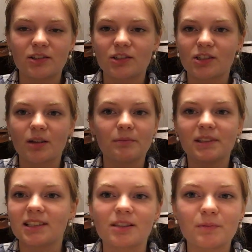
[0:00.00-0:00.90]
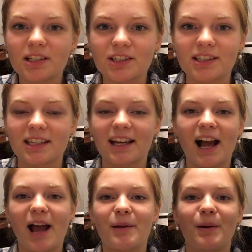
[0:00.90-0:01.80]
just completely speechless. Like,
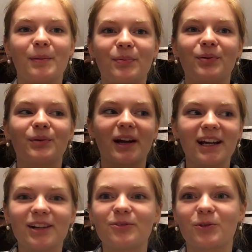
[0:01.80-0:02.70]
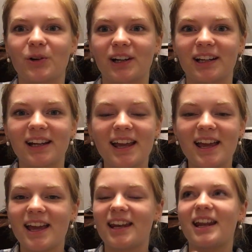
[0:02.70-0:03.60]
I've prayed for it
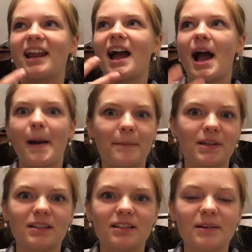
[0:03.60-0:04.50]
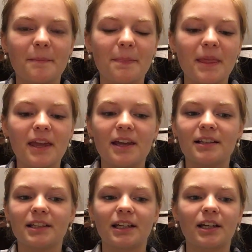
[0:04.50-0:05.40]
and it happened.
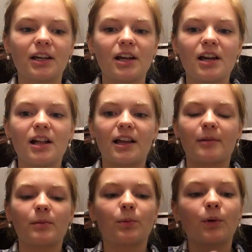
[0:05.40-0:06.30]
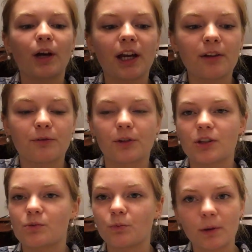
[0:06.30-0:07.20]
Like I've been praying for
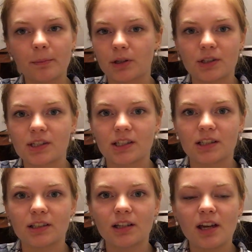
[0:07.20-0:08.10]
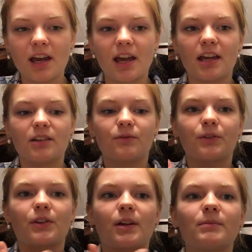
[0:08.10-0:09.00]
this one person and
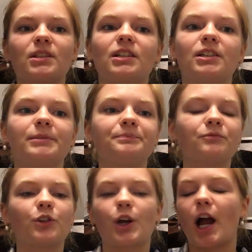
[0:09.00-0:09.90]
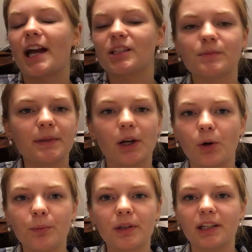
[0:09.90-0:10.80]
for their eyes to be
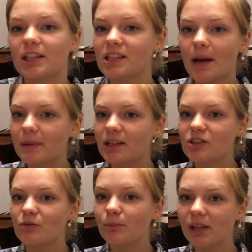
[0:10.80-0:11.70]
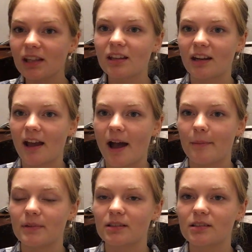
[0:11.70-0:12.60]
opened, and it's not because of me that it
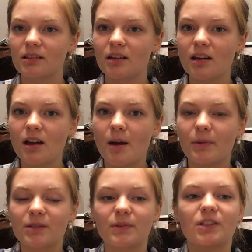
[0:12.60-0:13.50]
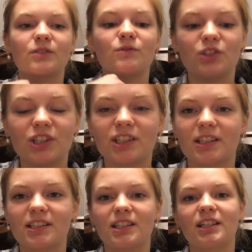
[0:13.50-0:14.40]
happened, but it's because of
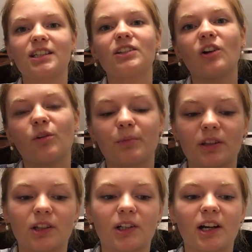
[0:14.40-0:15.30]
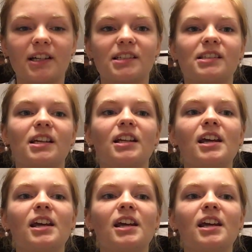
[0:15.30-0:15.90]
Jesus, that he opened their eyes, and